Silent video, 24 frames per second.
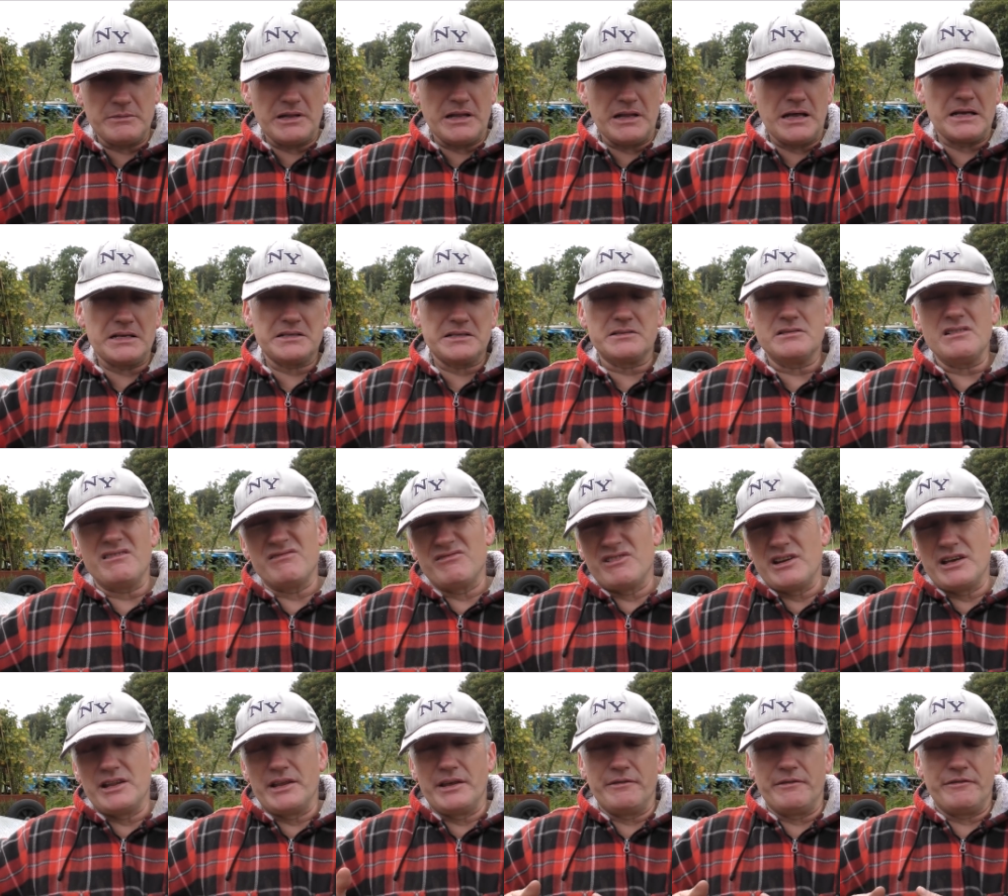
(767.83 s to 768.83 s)
Well, it's not
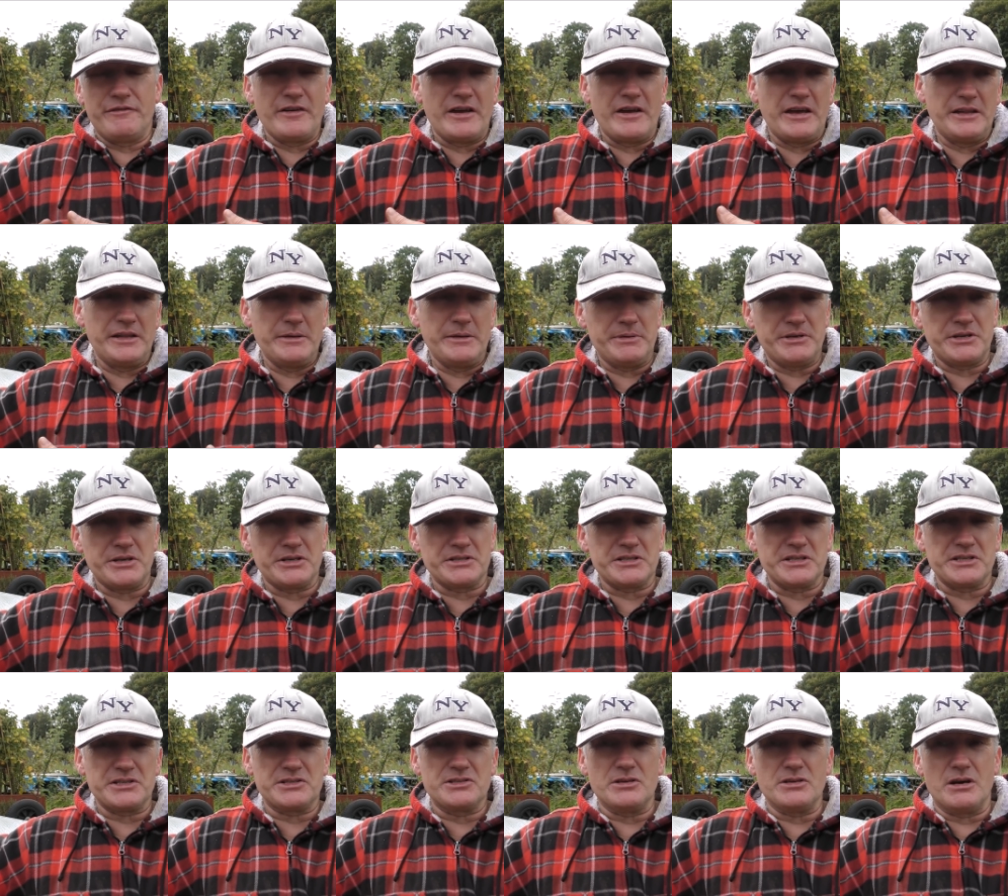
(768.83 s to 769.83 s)
really a failure because
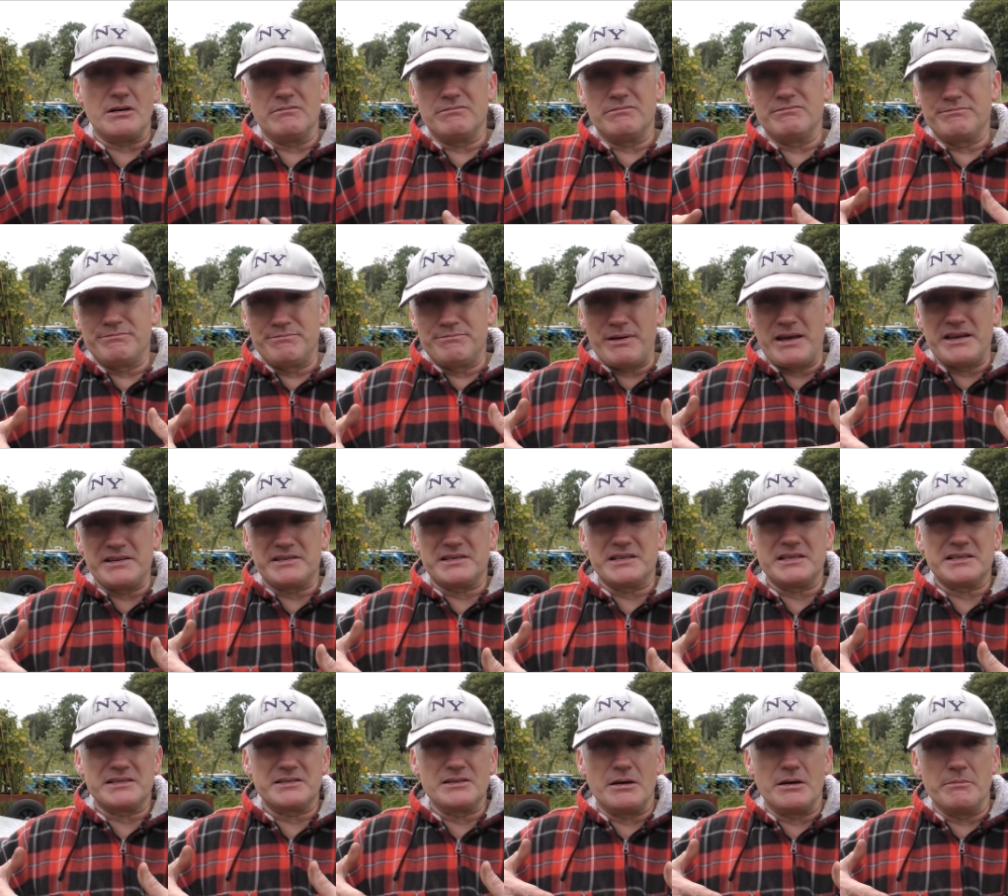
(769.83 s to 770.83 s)
it's not
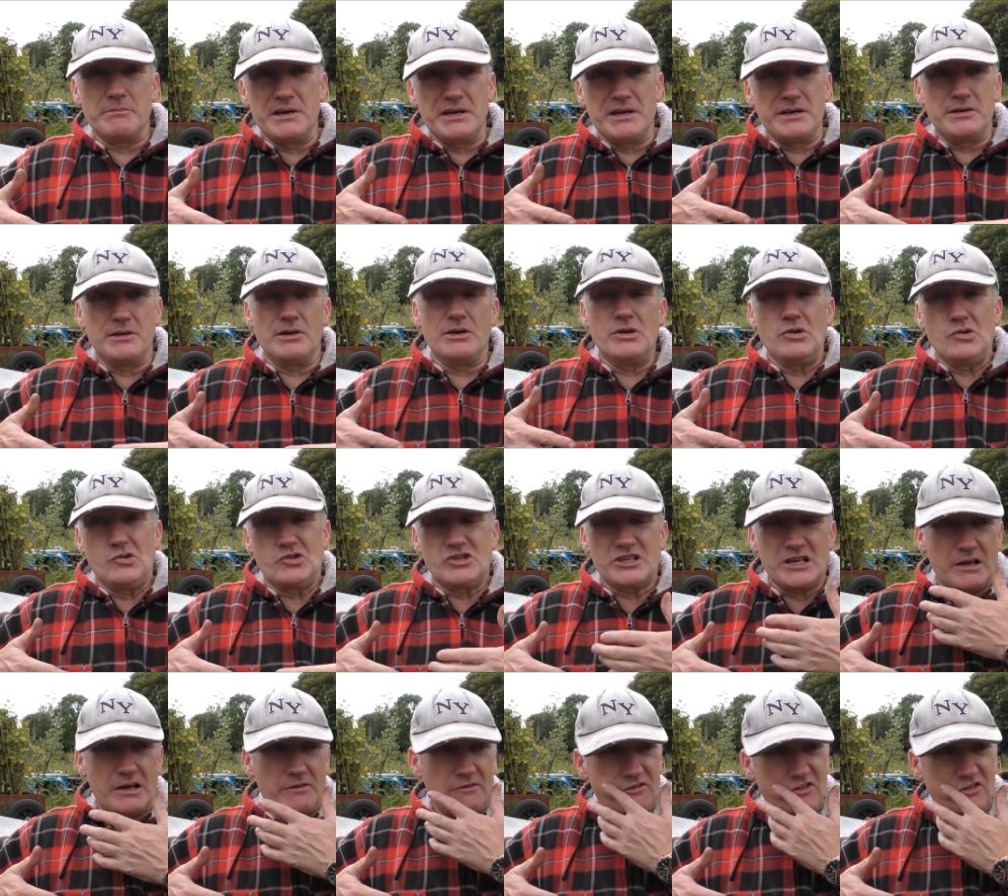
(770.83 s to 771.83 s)
me who's
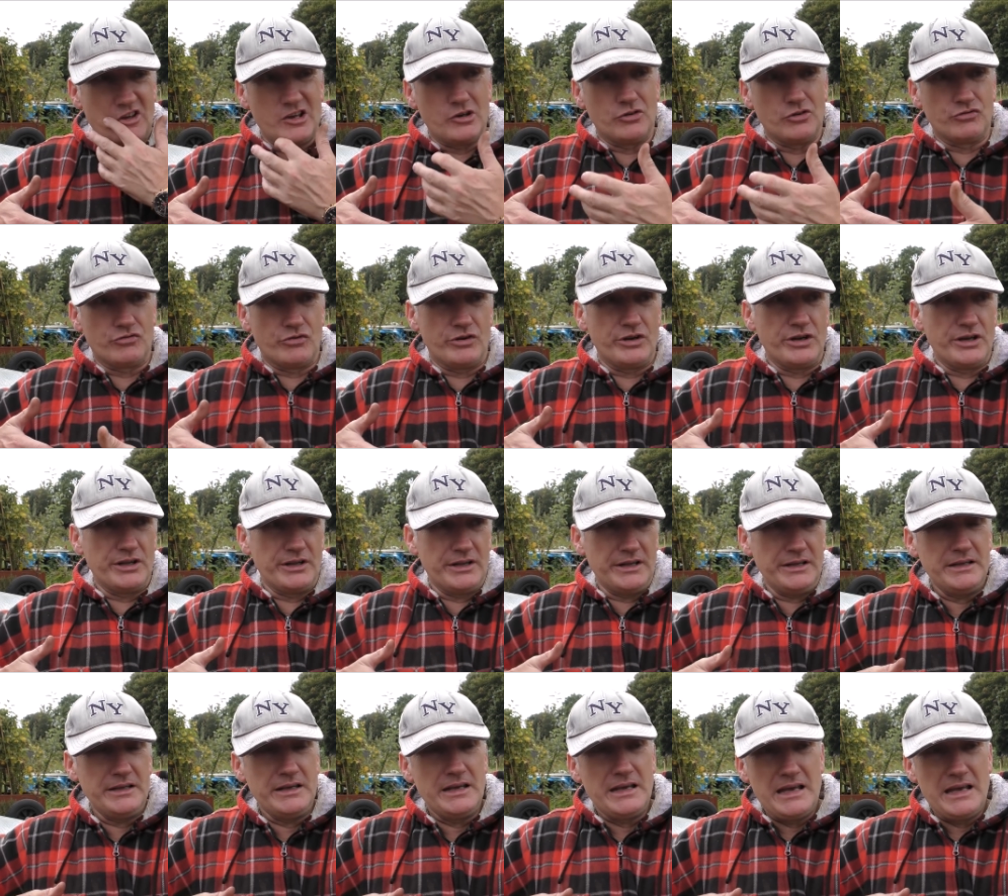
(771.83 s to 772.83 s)
failed really.